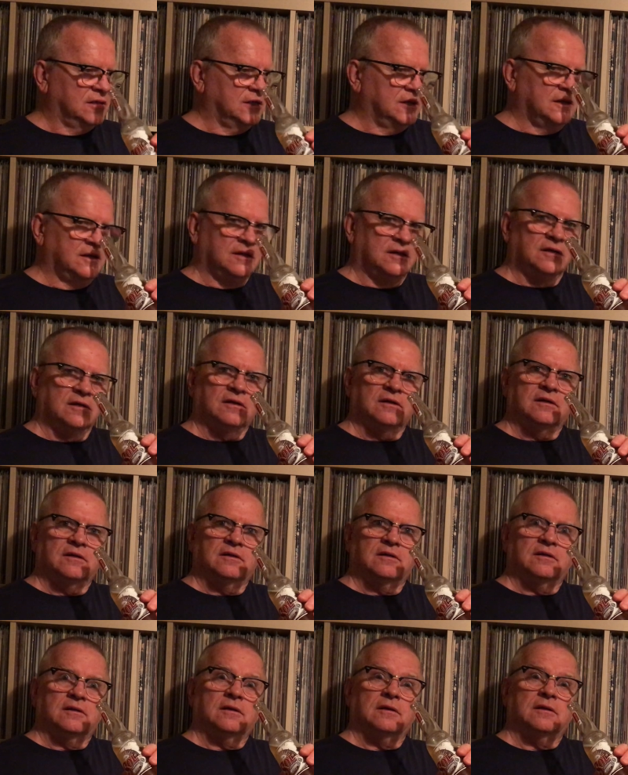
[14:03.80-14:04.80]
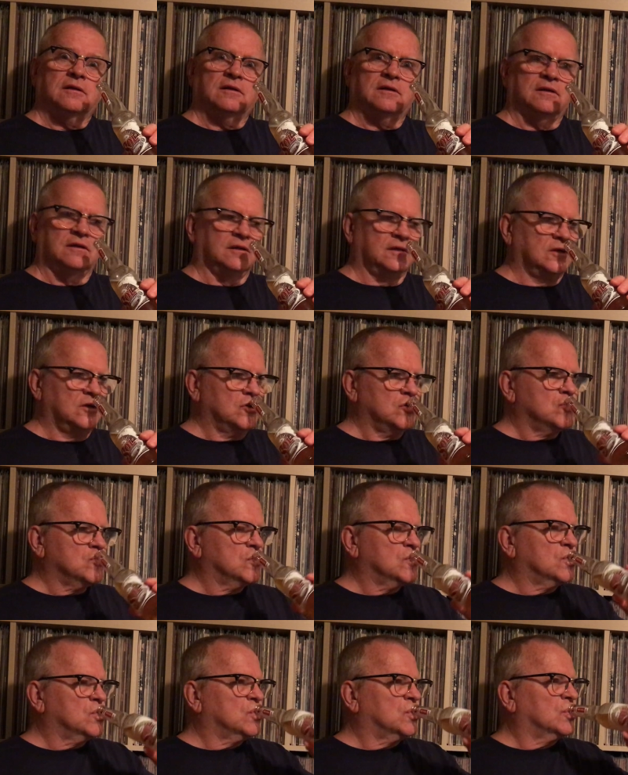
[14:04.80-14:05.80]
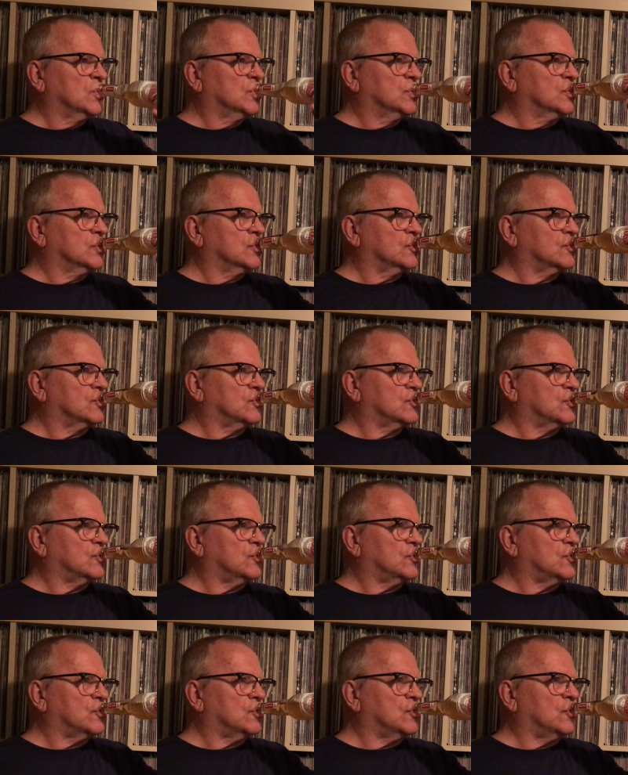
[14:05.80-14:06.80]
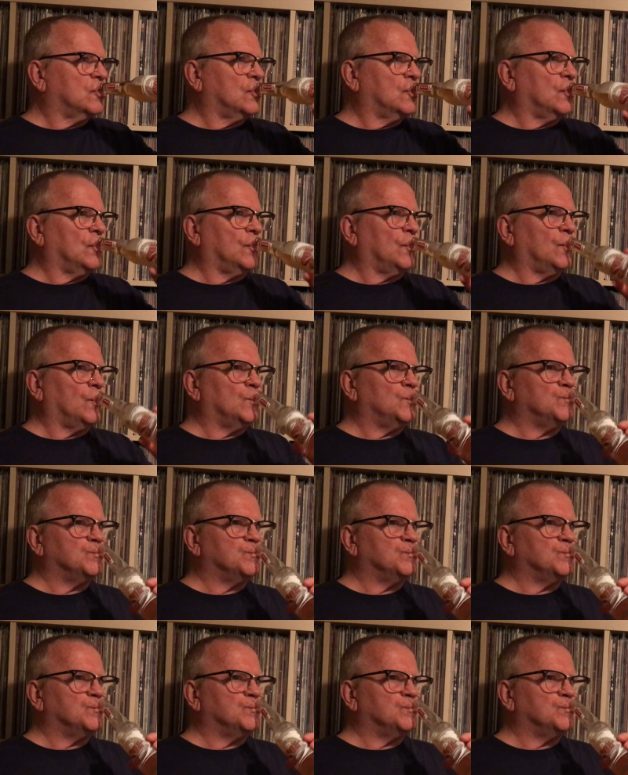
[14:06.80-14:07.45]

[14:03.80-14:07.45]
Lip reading: [no speech]